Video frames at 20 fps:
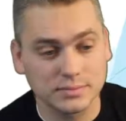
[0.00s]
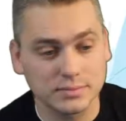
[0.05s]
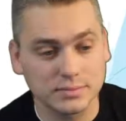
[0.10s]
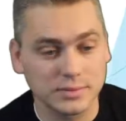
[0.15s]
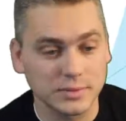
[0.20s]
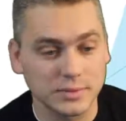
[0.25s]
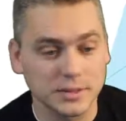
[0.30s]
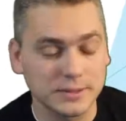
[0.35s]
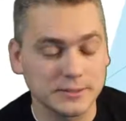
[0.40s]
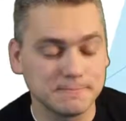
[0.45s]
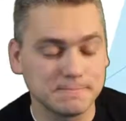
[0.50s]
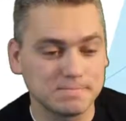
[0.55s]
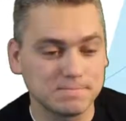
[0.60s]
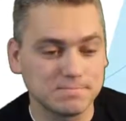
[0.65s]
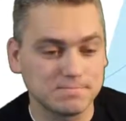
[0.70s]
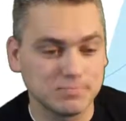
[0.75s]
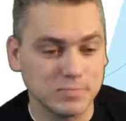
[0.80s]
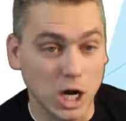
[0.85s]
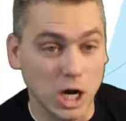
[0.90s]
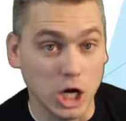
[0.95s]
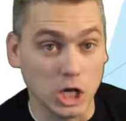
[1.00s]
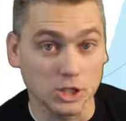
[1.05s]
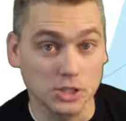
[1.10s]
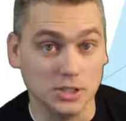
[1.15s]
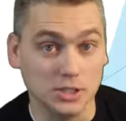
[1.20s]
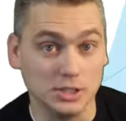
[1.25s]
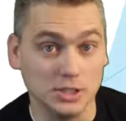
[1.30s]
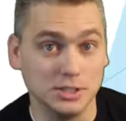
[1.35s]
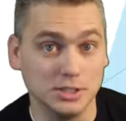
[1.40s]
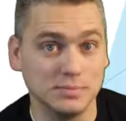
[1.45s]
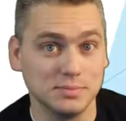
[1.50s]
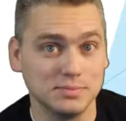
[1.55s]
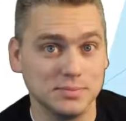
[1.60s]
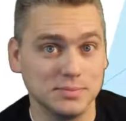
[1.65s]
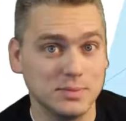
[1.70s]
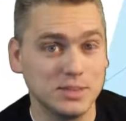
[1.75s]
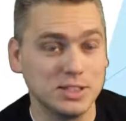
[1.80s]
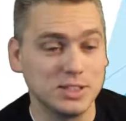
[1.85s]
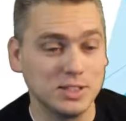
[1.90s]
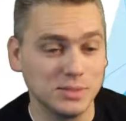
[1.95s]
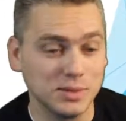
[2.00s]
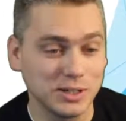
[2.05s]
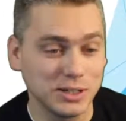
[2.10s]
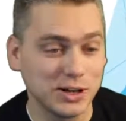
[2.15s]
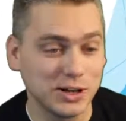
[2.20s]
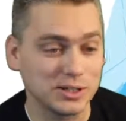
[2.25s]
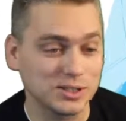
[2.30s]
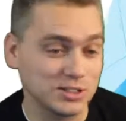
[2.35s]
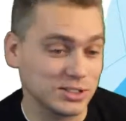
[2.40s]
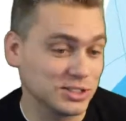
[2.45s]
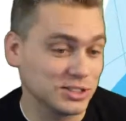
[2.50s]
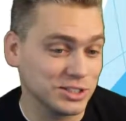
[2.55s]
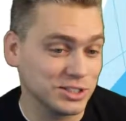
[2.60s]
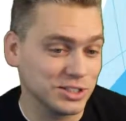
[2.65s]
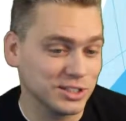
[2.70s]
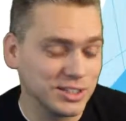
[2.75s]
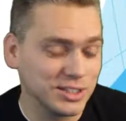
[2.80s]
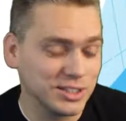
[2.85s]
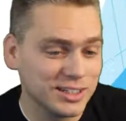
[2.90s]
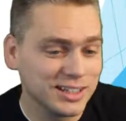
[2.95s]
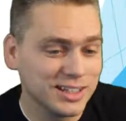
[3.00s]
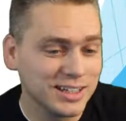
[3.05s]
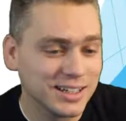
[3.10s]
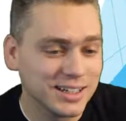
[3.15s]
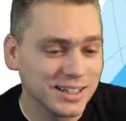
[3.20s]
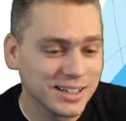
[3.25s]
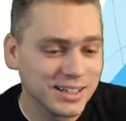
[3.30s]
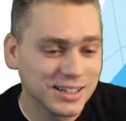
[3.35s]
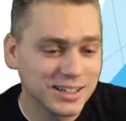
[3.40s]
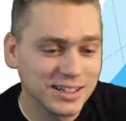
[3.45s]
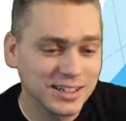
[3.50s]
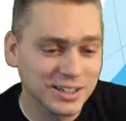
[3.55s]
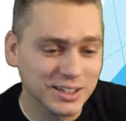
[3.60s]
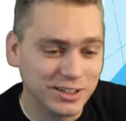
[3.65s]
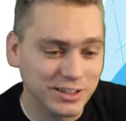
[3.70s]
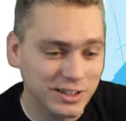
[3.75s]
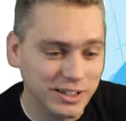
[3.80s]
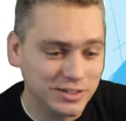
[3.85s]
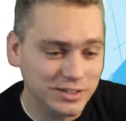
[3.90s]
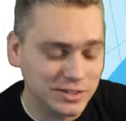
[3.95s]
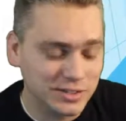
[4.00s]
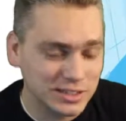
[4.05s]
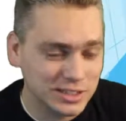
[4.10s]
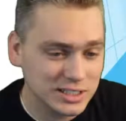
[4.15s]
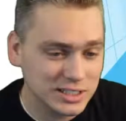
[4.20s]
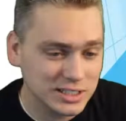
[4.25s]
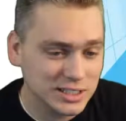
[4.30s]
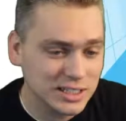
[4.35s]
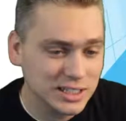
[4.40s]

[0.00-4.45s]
right? Arsoned. Maybe someone arsons your office.